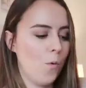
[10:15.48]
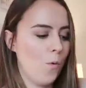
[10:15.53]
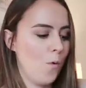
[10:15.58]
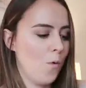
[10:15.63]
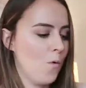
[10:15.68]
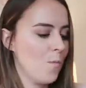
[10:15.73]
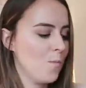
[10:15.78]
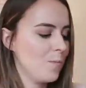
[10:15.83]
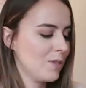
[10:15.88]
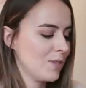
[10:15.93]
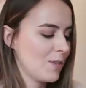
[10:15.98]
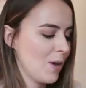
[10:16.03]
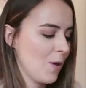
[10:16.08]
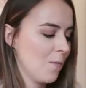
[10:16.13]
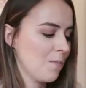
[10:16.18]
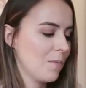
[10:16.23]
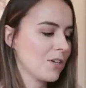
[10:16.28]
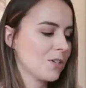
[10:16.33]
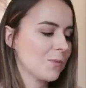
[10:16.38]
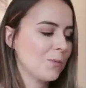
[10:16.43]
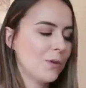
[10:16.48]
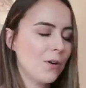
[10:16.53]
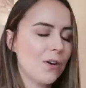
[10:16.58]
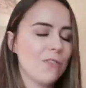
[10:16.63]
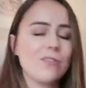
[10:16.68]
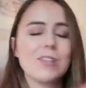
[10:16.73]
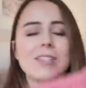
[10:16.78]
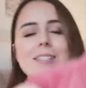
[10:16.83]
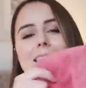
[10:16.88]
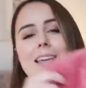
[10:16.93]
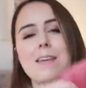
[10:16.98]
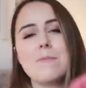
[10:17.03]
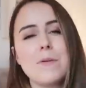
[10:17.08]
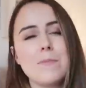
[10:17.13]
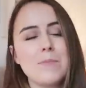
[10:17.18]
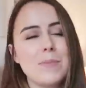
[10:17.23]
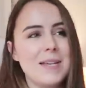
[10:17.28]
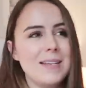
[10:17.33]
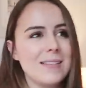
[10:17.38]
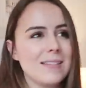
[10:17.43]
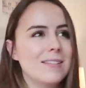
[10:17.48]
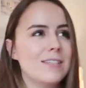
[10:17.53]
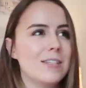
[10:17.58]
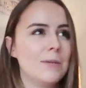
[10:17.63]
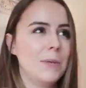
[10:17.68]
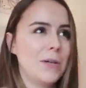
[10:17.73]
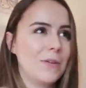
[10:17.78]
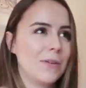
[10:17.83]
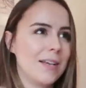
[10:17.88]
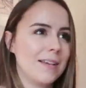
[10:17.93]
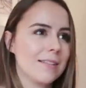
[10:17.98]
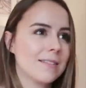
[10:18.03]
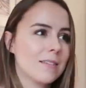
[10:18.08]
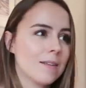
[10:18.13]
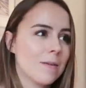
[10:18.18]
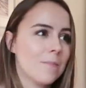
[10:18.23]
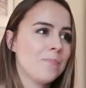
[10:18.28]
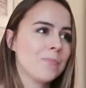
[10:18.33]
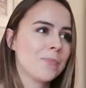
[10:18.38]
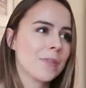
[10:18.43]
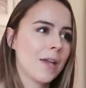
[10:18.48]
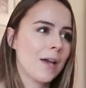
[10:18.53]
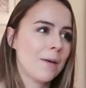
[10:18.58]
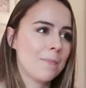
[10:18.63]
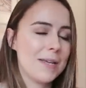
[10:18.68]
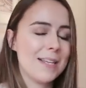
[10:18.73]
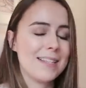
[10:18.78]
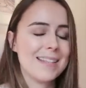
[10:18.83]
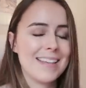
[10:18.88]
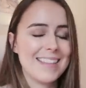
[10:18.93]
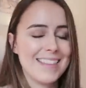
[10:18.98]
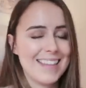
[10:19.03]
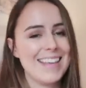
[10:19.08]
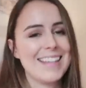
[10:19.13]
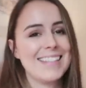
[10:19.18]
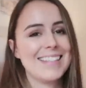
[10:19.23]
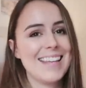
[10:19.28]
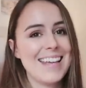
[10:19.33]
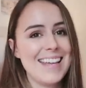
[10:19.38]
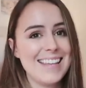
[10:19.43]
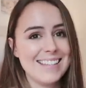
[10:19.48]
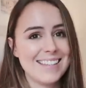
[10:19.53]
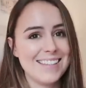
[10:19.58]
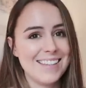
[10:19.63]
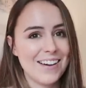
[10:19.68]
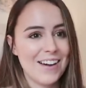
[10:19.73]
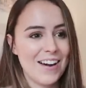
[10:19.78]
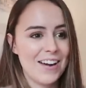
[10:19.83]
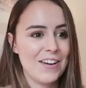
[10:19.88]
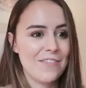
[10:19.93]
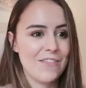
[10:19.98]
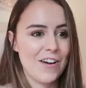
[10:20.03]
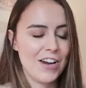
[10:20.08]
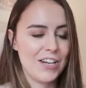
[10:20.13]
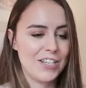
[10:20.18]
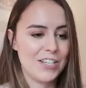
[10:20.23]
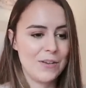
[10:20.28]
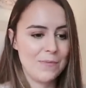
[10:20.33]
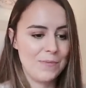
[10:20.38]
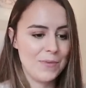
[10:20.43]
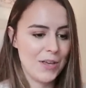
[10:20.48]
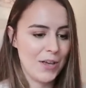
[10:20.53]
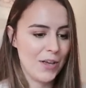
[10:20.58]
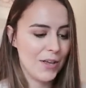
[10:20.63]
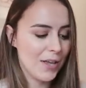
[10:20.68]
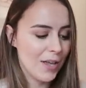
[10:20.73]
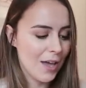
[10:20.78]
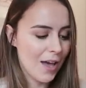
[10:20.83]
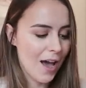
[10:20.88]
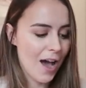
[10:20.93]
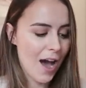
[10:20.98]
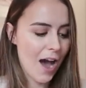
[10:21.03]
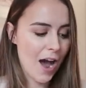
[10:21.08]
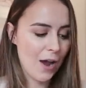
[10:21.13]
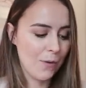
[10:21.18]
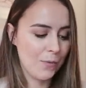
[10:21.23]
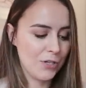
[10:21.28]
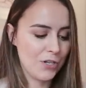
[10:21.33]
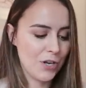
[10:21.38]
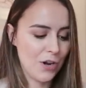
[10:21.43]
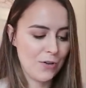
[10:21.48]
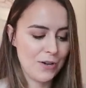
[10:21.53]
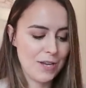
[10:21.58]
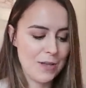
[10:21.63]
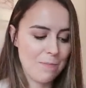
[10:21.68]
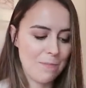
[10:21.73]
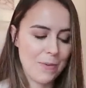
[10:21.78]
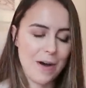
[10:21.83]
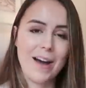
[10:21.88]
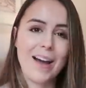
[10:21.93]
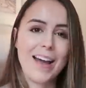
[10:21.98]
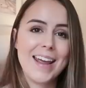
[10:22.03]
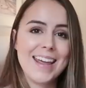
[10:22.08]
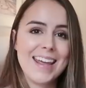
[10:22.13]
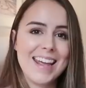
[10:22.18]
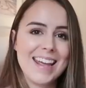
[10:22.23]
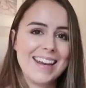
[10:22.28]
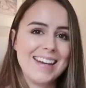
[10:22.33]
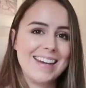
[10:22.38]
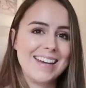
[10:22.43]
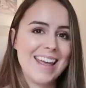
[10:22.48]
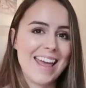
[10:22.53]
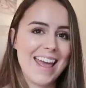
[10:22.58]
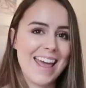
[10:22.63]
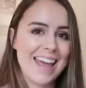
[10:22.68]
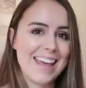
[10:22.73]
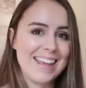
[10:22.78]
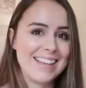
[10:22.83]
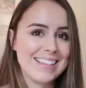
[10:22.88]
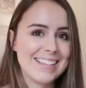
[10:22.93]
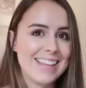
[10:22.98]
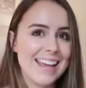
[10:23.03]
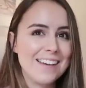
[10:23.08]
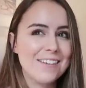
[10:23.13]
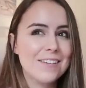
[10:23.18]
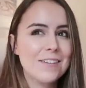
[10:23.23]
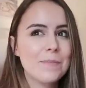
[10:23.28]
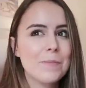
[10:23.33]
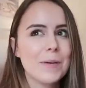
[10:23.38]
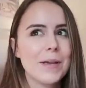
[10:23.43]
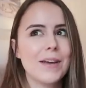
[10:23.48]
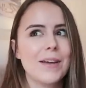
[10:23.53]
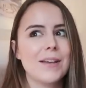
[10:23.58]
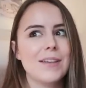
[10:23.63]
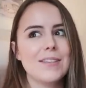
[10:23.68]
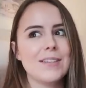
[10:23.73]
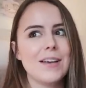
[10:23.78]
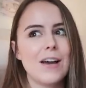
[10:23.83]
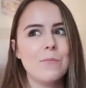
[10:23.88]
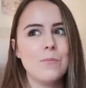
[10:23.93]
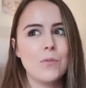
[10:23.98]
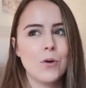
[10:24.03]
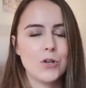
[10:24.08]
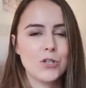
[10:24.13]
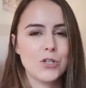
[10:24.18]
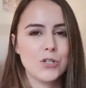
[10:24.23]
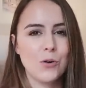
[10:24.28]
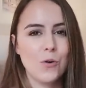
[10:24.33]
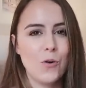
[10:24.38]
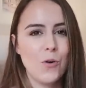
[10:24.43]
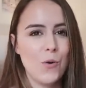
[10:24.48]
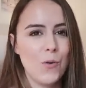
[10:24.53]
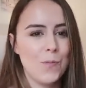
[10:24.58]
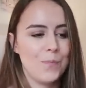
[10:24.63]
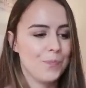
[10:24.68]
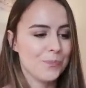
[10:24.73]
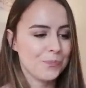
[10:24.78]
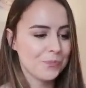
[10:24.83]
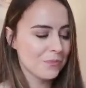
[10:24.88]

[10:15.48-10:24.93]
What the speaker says: warm. So much more of a statement piece. And to be honest, a piece like this is the kind of item that I would only buy in a sale, because I'm not sure